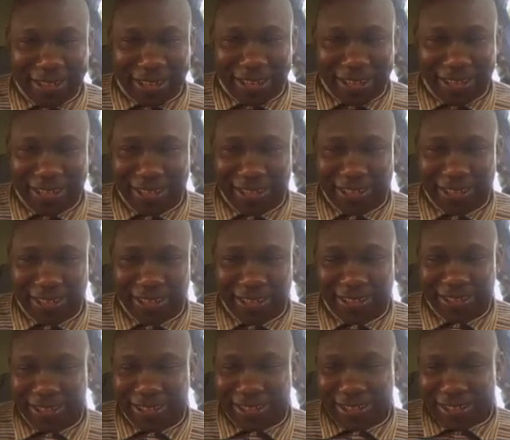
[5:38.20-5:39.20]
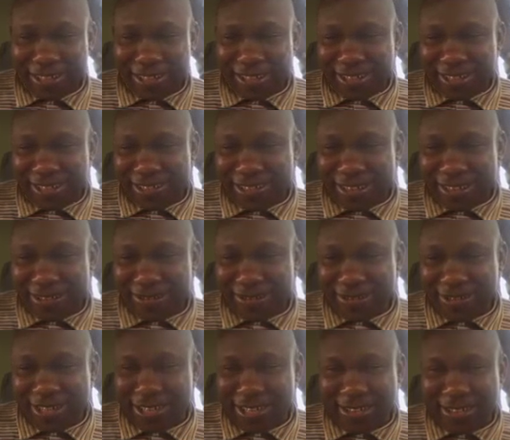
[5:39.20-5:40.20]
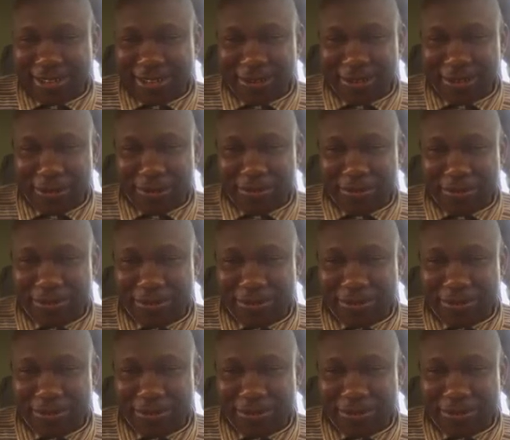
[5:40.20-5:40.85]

It has loaded it up.